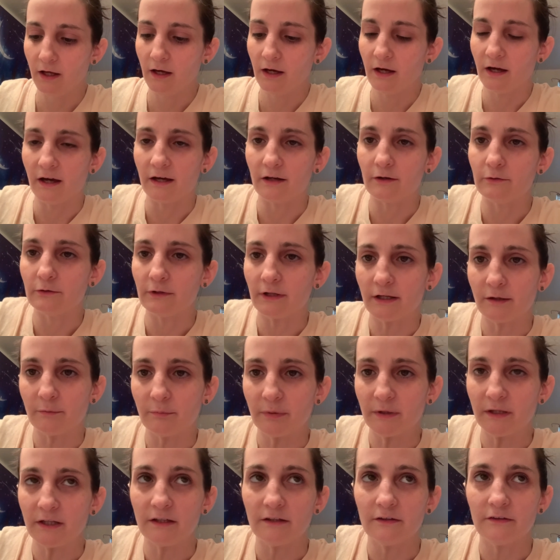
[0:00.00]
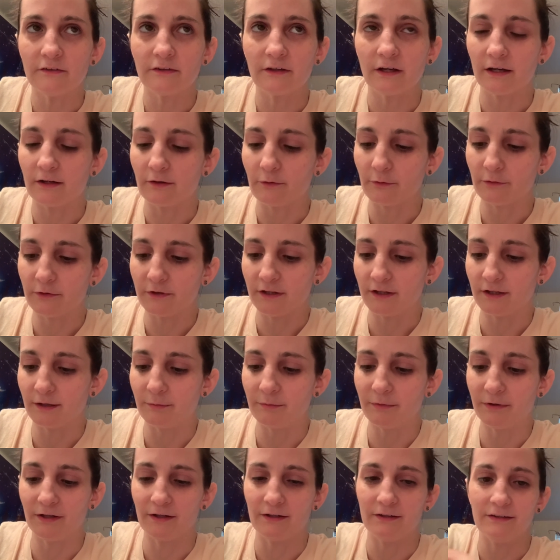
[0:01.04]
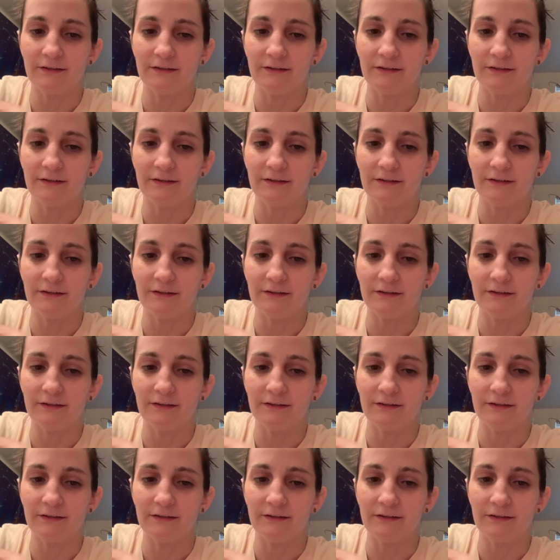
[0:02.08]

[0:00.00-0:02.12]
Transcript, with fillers: I don't like beans. I don't think I'm gonna